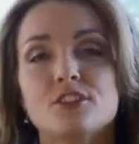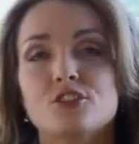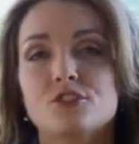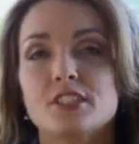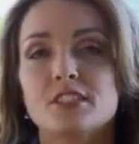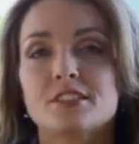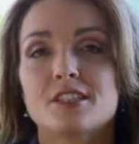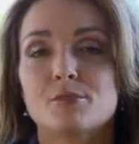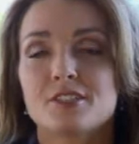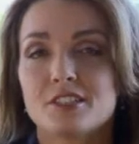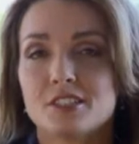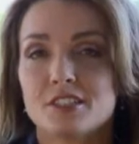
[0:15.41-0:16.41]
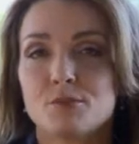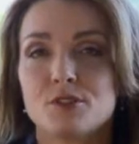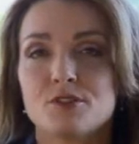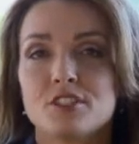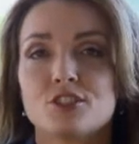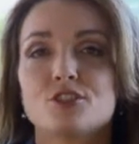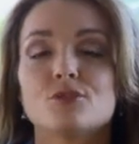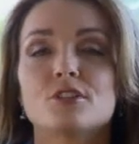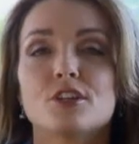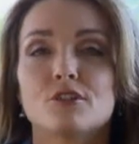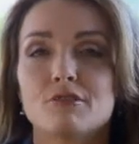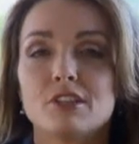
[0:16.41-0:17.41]
that treats substance abuse
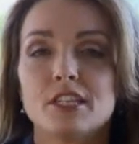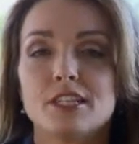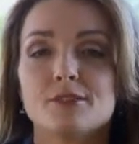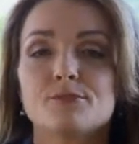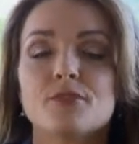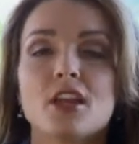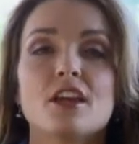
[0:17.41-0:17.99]
issues only.